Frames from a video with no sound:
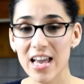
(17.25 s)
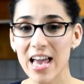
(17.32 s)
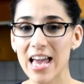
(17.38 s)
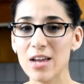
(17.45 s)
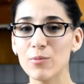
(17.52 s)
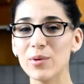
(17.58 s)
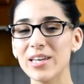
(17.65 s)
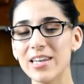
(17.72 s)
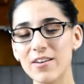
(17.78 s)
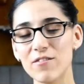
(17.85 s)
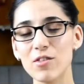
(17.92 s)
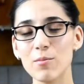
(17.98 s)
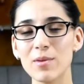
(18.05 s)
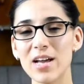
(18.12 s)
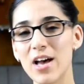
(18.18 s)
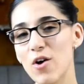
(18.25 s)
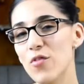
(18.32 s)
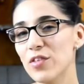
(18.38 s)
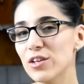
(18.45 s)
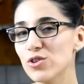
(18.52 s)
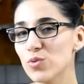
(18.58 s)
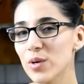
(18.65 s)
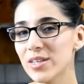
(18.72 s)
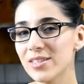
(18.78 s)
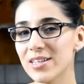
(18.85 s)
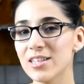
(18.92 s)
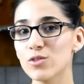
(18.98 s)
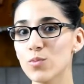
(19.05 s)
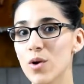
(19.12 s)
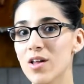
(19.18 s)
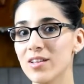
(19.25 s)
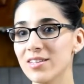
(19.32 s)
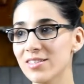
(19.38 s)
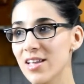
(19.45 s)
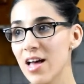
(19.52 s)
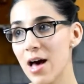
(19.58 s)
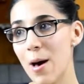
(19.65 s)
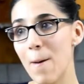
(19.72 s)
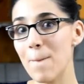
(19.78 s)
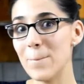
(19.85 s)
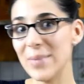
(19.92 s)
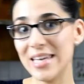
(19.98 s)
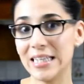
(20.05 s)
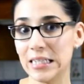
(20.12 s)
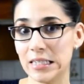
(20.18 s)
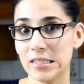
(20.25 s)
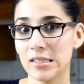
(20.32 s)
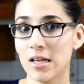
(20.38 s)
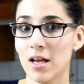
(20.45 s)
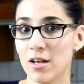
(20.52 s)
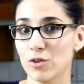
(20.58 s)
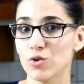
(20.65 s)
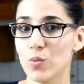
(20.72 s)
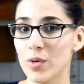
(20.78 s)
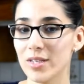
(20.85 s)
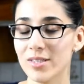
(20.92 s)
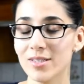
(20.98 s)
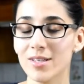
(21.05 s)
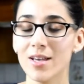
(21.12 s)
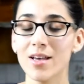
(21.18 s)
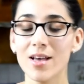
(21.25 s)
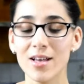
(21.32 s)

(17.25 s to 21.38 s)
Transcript: and we give them a healthy twist as well as a meatless twist.